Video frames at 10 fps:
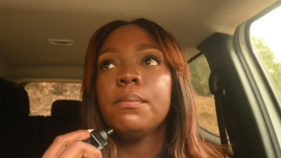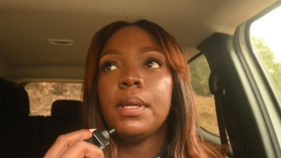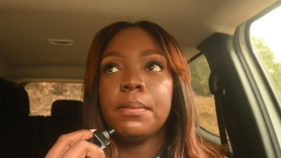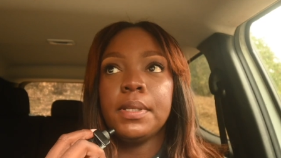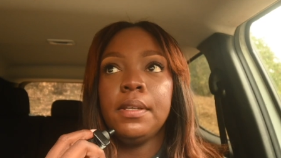
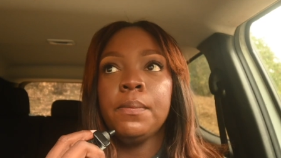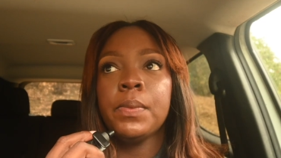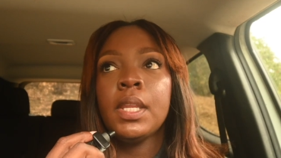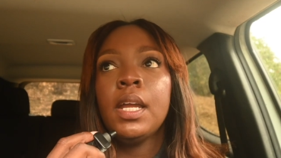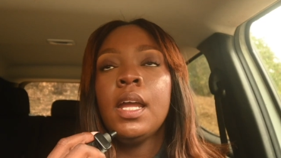baby.
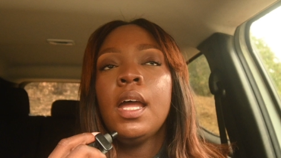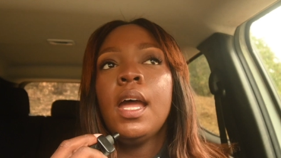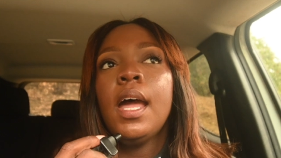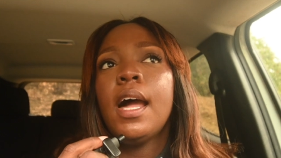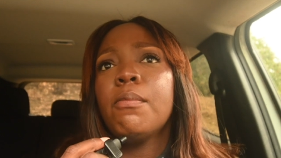
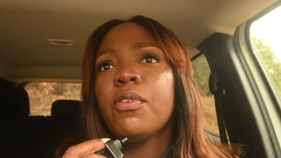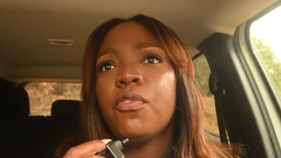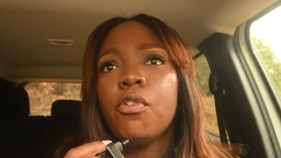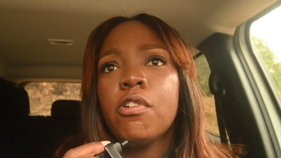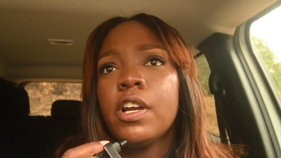And
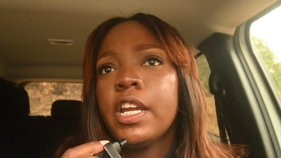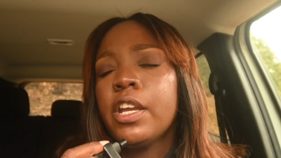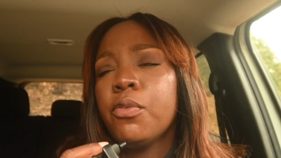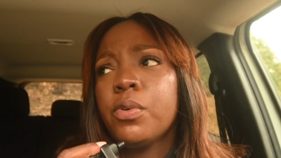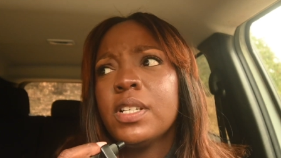before
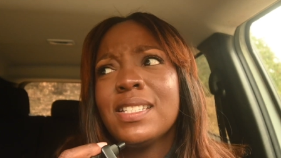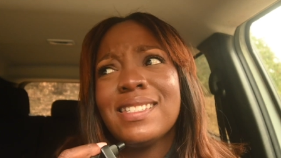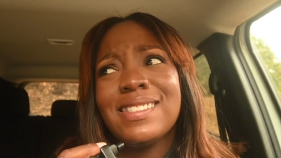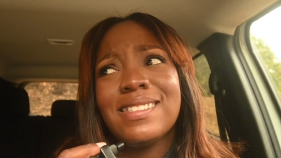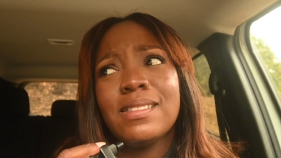it
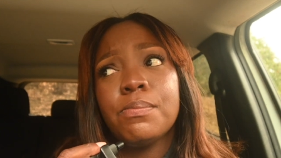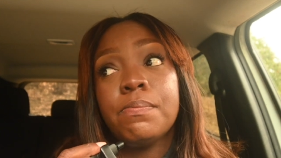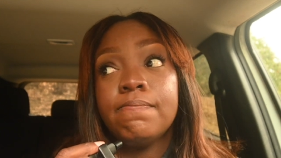was